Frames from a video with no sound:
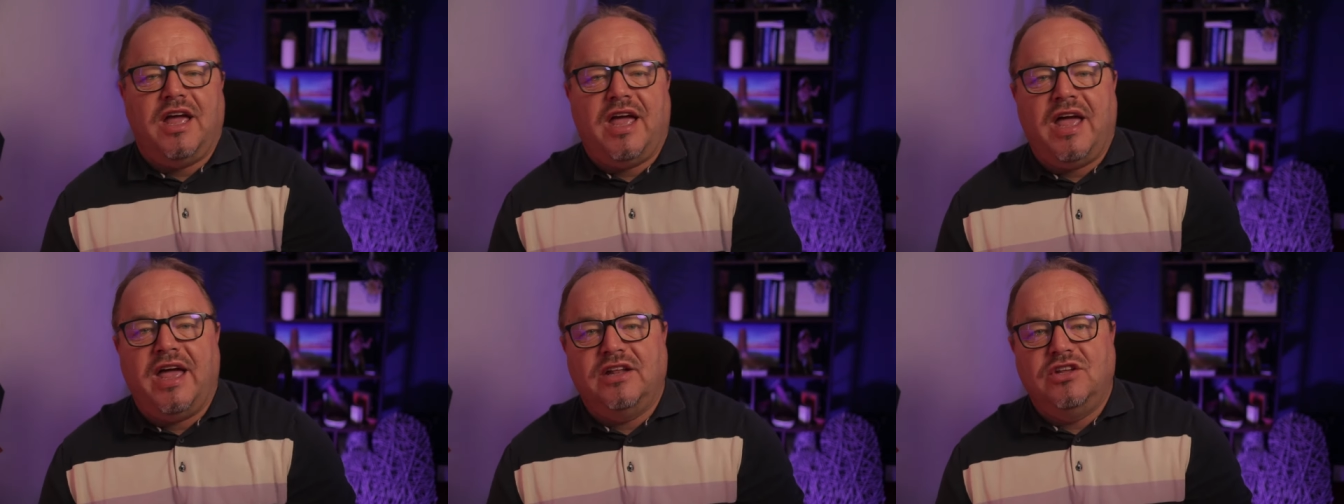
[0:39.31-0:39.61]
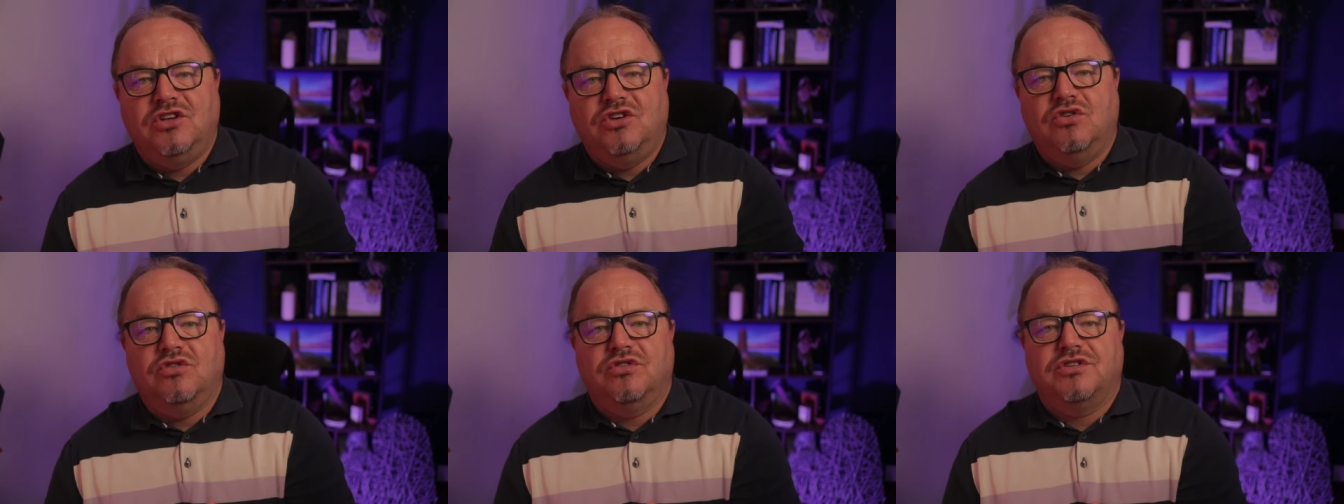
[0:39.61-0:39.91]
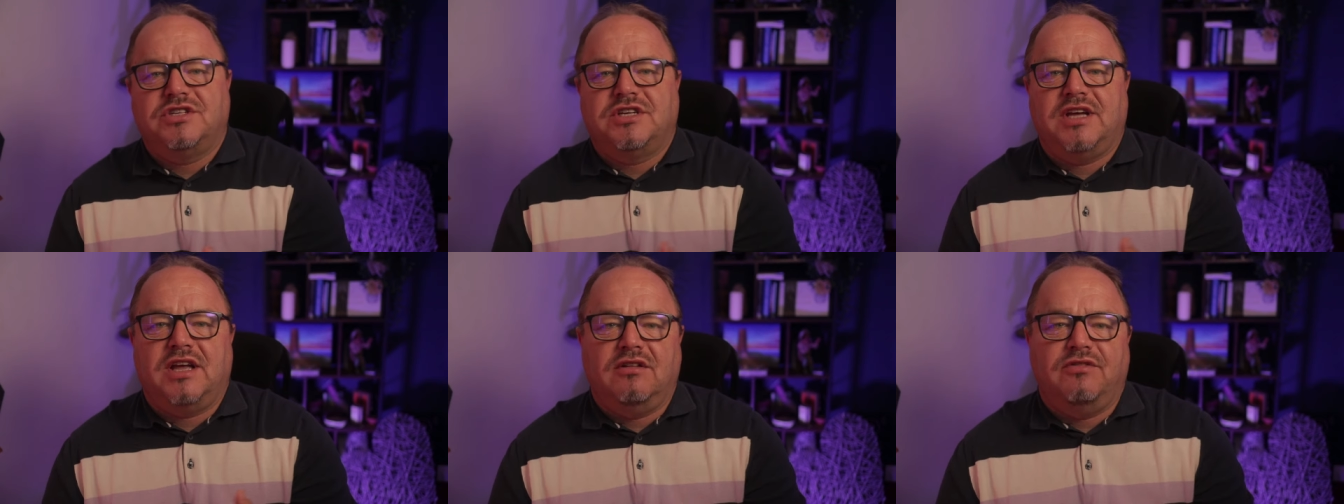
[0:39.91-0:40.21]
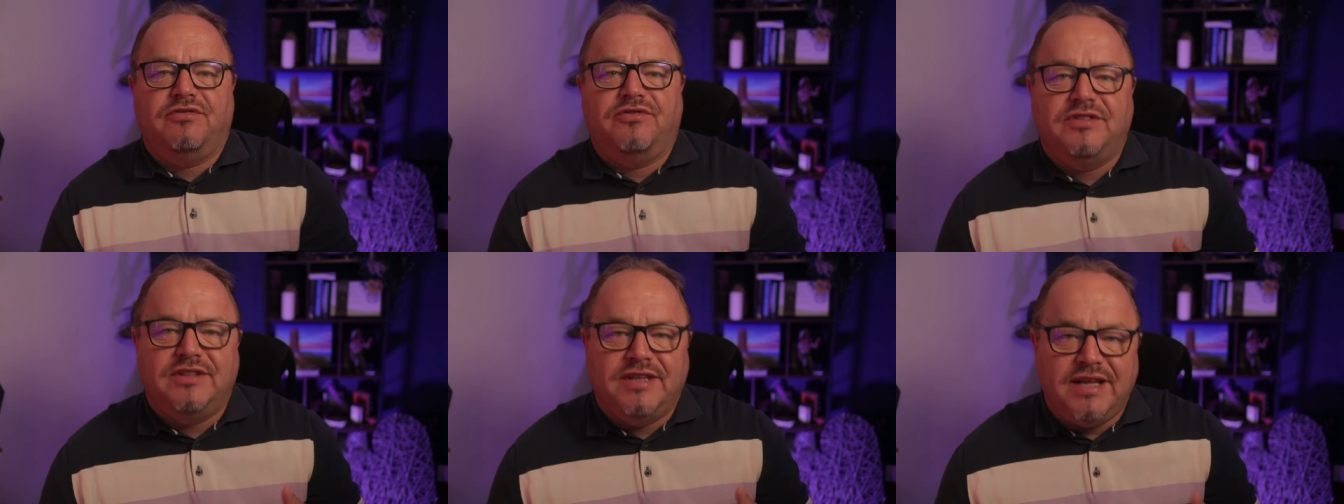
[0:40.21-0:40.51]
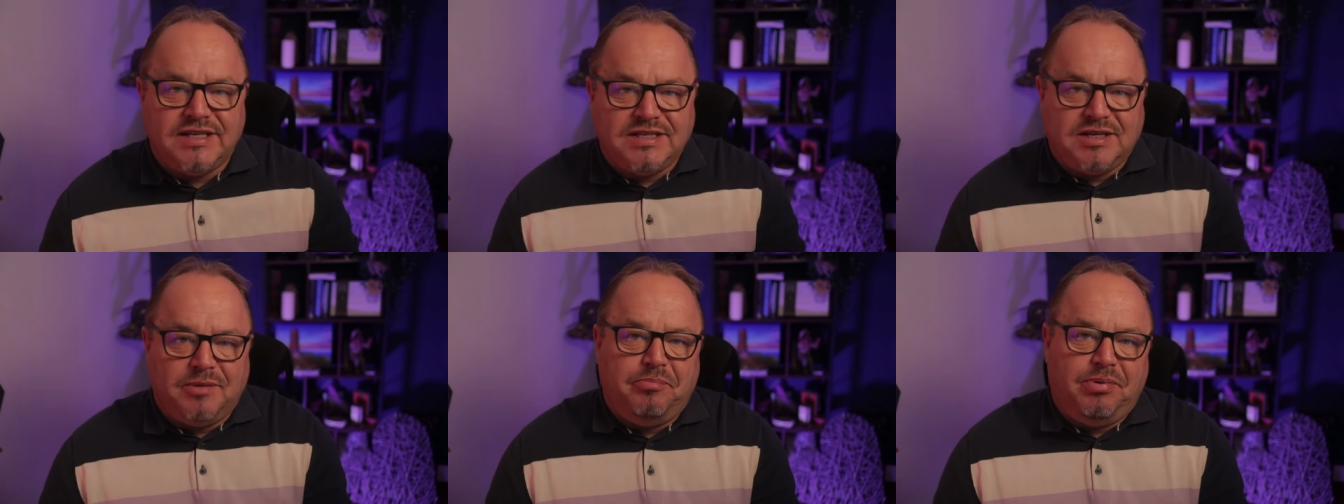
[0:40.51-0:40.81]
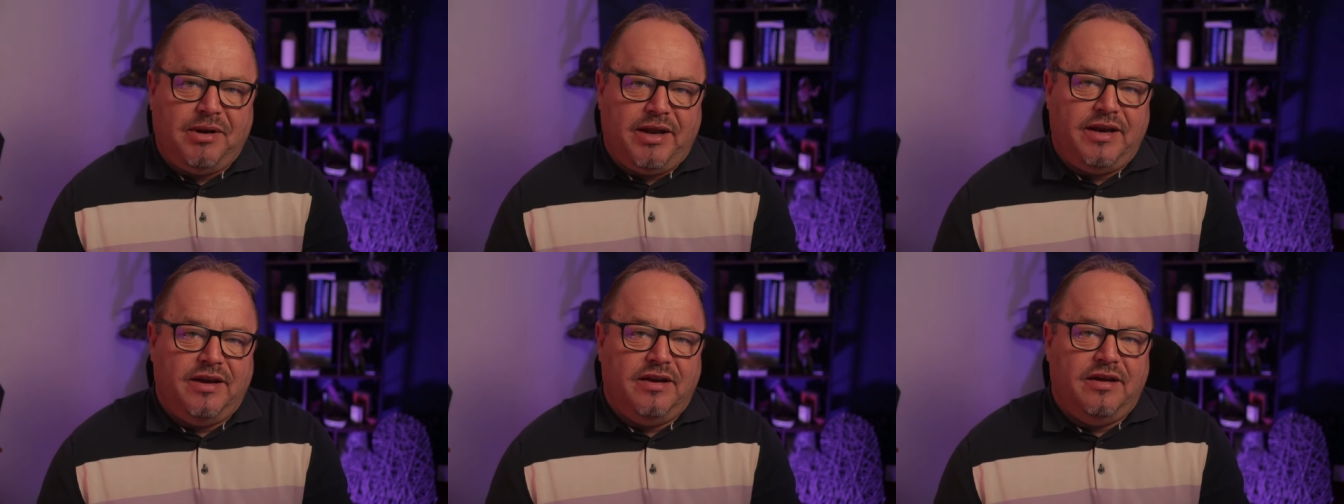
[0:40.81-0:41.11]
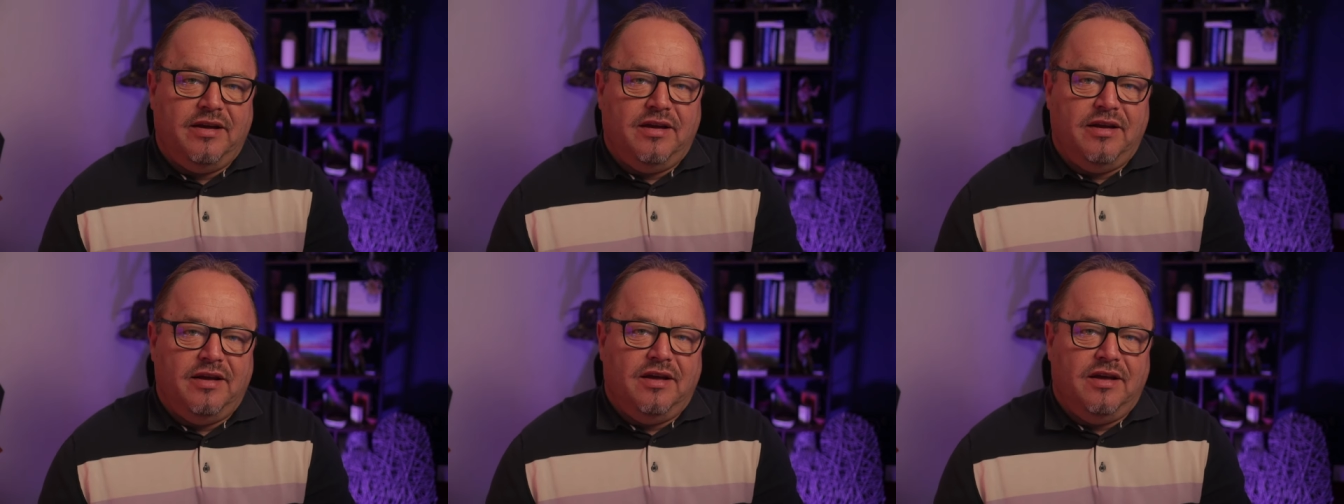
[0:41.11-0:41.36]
and your self discipline.